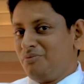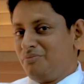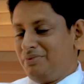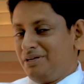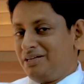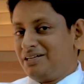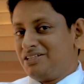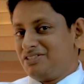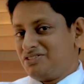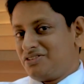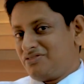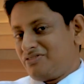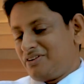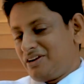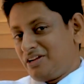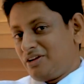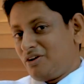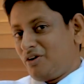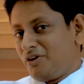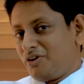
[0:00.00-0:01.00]
be
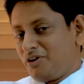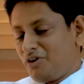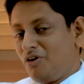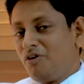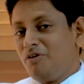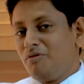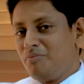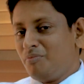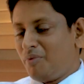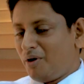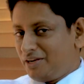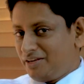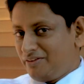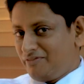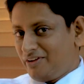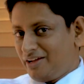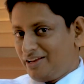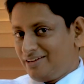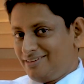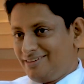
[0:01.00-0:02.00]
concentrating on your body
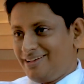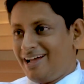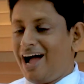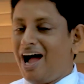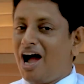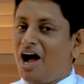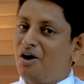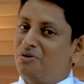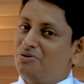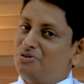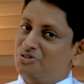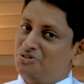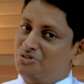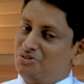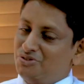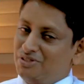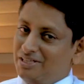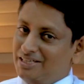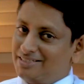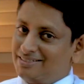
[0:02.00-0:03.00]
weight. How to
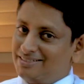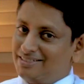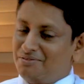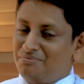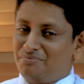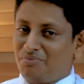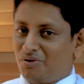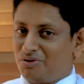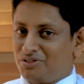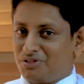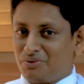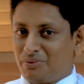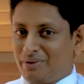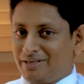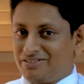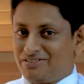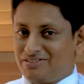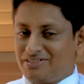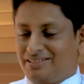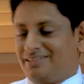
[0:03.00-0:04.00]
do this? The important
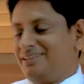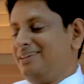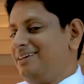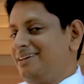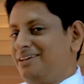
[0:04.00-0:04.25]
question.